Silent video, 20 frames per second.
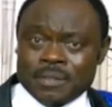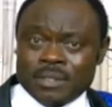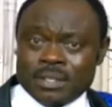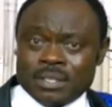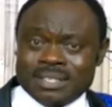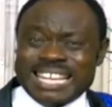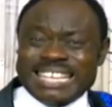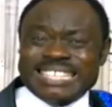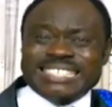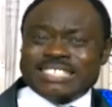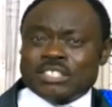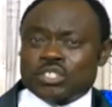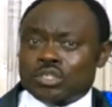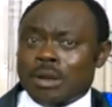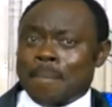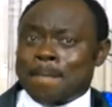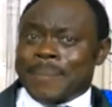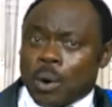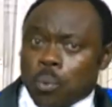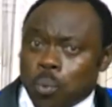That is
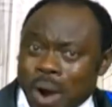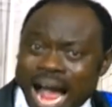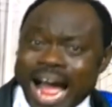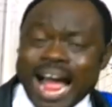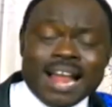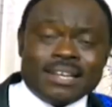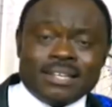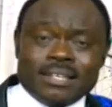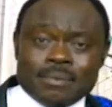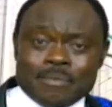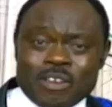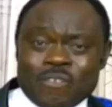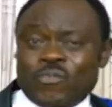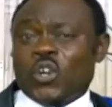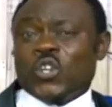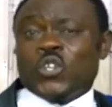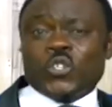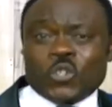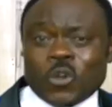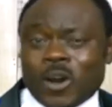number one. Before
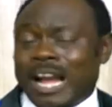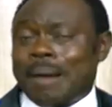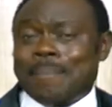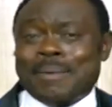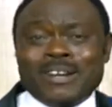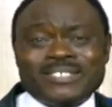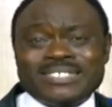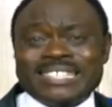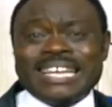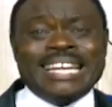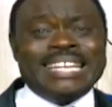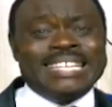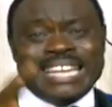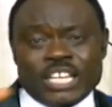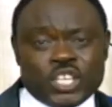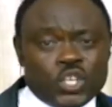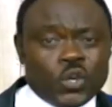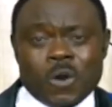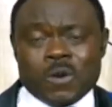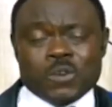you talk about
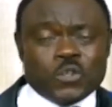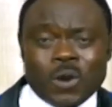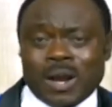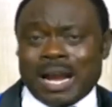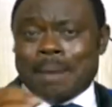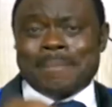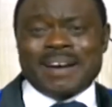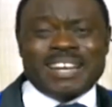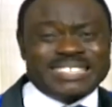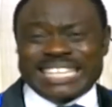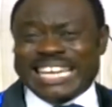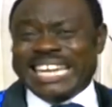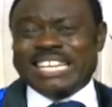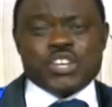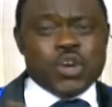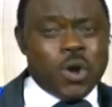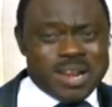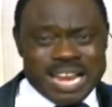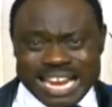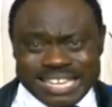election, talk about any
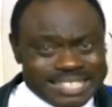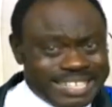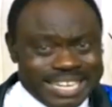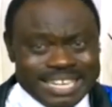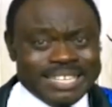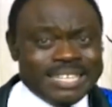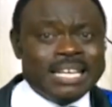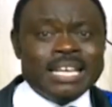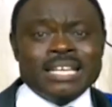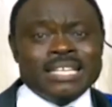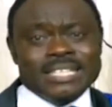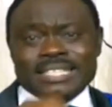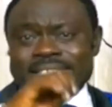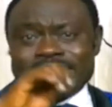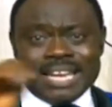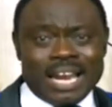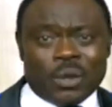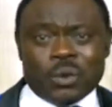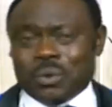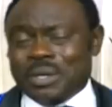other thing,
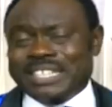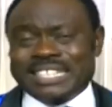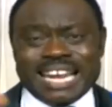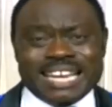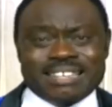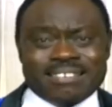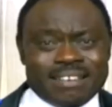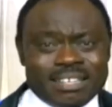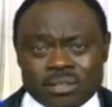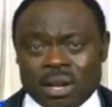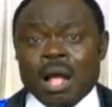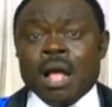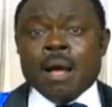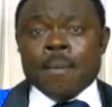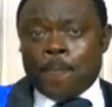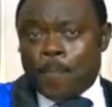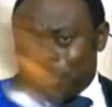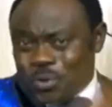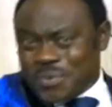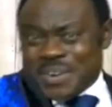insecurity and the rest of
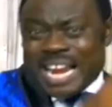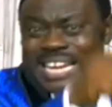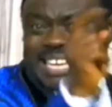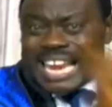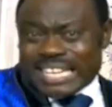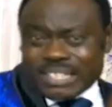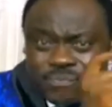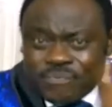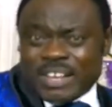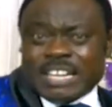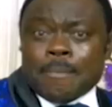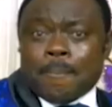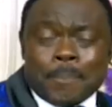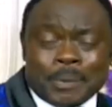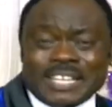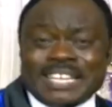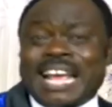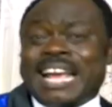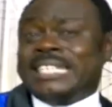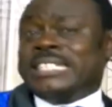Probably that very
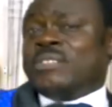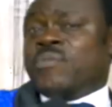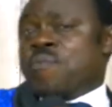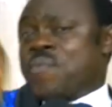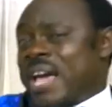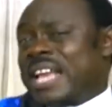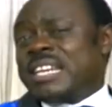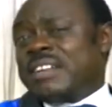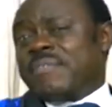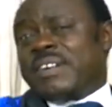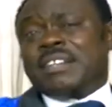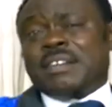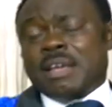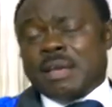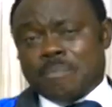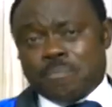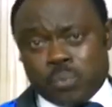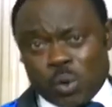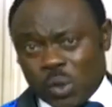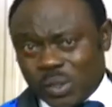prayer is very, very
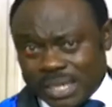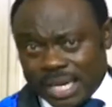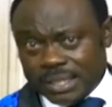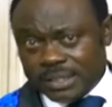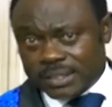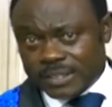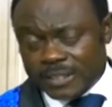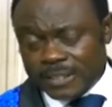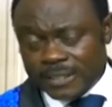important.